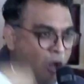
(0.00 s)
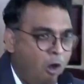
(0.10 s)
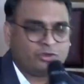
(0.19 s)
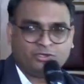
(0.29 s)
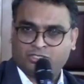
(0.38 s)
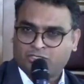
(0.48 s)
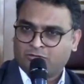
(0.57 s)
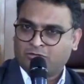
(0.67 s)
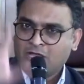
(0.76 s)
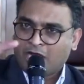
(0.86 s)
on you.
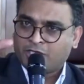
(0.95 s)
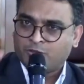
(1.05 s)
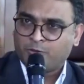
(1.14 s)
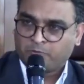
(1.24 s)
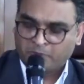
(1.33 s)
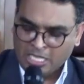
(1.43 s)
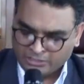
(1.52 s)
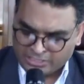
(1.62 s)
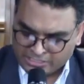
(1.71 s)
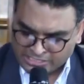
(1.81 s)
Are you with me?
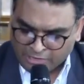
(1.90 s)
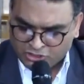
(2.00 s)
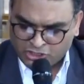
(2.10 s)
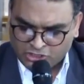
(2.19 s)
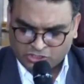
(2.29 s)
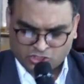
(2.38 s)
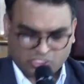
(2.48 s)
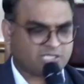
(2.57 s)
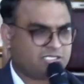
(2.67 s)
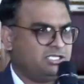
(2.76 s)
This is how Jesus
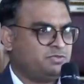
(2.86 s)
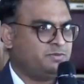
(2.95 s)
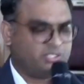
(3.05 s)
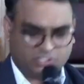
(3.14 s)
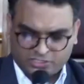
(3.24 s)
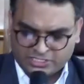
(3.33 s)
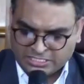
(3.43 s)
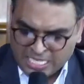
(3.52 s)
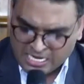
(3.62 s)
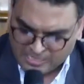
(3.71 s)
started his ministry. He
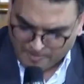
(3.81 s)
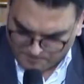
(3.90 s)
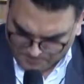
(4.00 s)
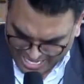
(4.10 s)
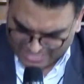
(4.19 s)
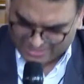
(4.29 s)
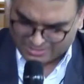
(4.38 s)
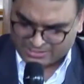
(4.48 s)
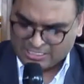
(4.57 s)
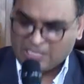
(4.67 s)
says,
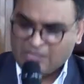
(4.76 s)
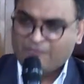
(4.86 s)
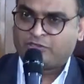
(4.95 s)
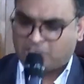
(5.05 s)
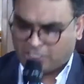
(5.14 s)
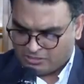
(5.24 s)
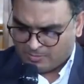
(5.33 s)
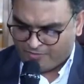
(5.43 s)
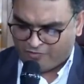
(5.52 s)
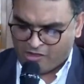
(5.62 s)
repent, for the
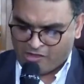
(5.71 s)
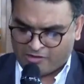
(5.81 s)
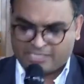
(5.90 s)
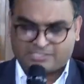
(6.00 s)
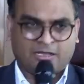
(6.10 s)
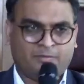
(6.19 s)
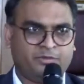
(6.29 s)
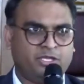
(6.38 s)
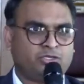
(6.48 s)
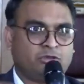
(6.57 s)
kingdom of God has
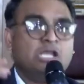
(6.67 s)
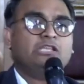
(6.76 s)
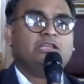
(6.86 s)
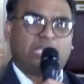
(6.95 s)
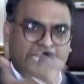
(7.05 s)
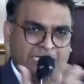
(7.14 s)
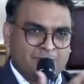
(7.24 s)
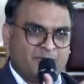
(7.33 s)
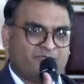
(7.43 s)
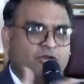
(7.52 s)
come near you. The
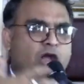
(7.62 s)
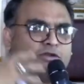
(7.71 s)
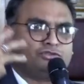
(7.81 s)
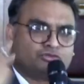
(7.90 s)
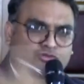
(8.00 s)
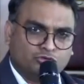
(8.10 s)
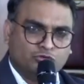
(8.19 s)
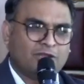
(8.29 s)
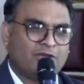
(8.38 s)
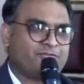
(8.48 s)
kingdom of God, the
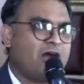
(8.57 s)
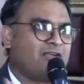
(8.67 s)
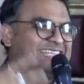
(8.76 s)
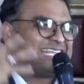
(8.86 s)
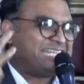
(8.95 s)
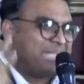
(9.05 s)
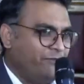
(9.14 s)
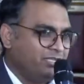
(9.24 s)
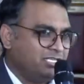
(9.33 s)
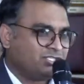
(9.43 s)
rule of God, the
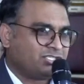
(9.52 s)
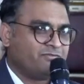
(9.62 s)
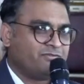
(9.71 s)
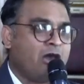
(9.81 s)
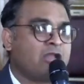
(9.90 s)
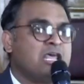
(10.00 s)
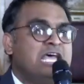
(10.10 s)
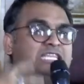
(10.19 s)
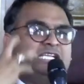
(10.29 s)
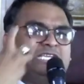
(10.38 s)
governance of God,
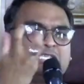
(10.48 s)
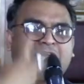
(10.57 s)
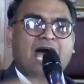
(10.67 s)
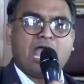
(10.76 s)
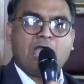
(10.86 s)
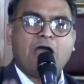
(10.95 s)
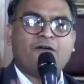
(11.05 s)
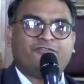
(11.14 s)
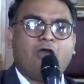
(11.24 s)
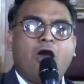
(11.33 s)
the desire
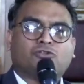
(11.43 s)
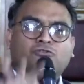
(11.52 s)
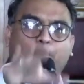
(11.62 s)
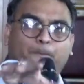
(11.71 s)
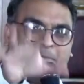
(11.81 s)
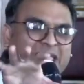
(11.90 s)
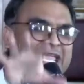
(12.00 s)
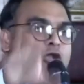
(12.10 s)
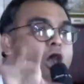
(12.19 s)
of God to be